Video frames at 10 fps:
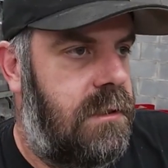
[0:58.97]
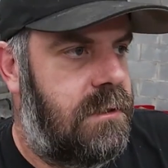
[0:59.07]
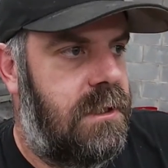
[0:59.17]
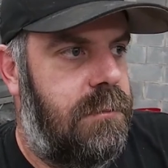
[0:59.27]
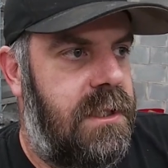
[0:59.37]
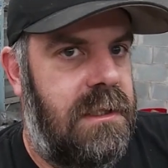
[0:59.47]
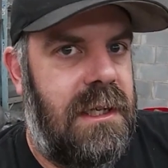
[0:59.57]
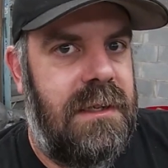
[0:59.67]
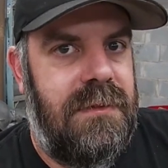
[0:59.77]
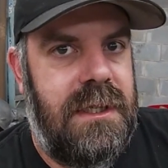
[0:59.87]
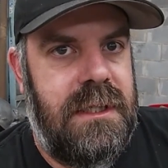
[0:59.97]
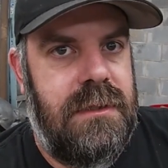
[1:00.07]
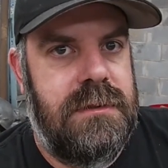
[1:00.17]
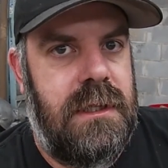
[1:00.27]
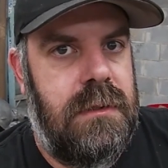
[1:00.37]
There's gonna be a lot of
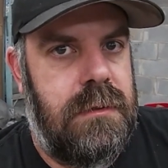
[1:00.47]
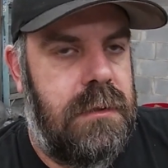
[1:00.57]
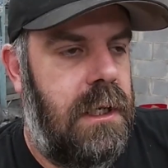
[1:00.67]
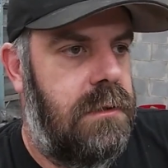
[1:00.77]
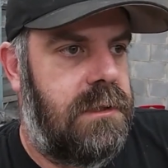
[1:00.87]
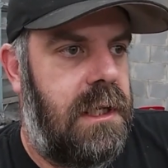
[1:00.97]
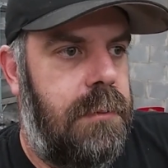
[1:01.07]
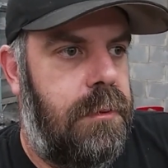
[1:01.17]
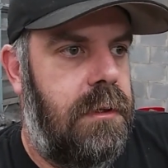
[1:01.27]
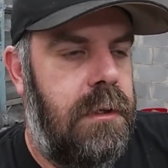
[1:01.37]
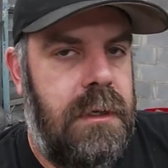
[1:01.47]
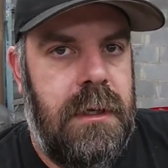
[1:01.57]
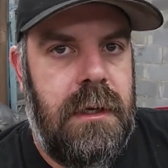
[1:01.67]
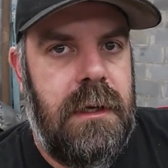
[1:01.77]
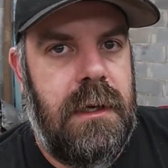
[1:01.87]
videos on old groundskeeper,
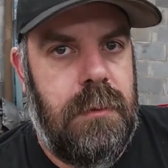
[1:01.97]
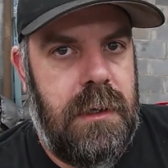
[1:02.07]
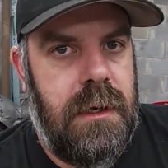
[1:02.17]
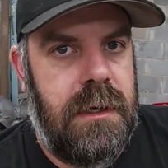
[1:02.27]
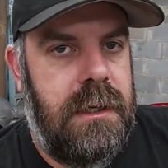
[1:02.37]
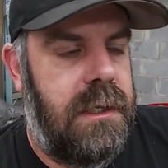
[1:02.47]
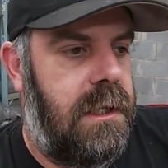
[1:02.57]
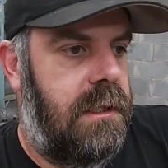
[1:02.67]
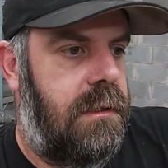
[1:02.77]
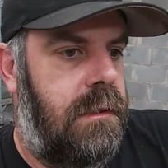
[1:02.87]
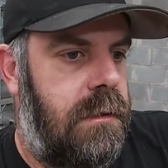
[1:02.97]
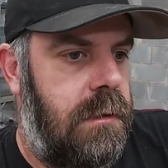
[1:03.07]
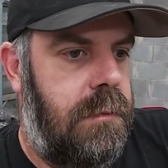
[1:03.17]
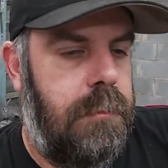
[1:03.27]
and we are gonna get it done.